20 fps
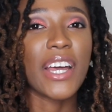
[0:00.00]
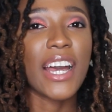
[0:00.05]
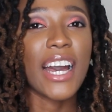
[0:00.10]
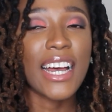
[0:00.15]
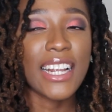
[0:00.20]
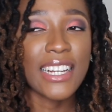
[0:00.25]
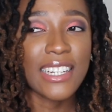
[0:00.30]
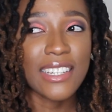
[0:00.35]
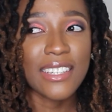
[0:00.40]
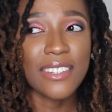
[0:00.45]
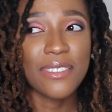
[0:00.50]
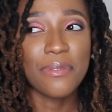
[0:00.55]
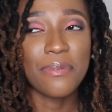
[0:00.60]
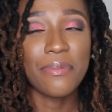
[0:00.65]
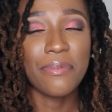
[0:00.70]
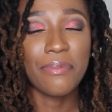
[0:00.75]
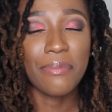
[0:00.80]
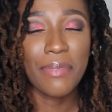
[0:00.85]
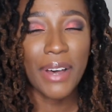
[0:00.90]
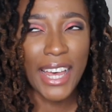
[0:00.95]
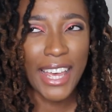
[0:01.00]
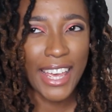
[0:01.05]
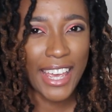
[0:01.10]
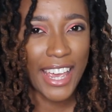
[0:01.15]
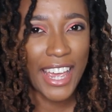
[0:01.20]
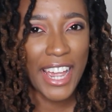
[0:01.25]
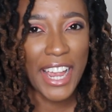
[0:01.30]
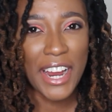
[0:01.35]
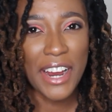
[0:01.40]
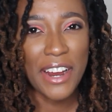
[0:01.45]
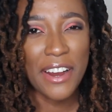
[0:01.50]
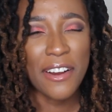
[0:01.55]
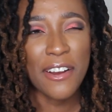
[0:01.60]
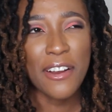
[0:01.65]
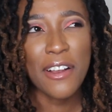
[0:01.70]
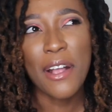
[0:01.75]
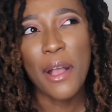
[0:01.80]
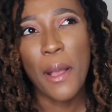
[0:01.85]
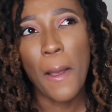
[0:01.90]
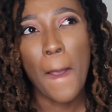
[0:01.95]
cut my
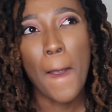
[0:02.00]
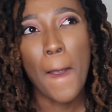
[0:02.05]
hair,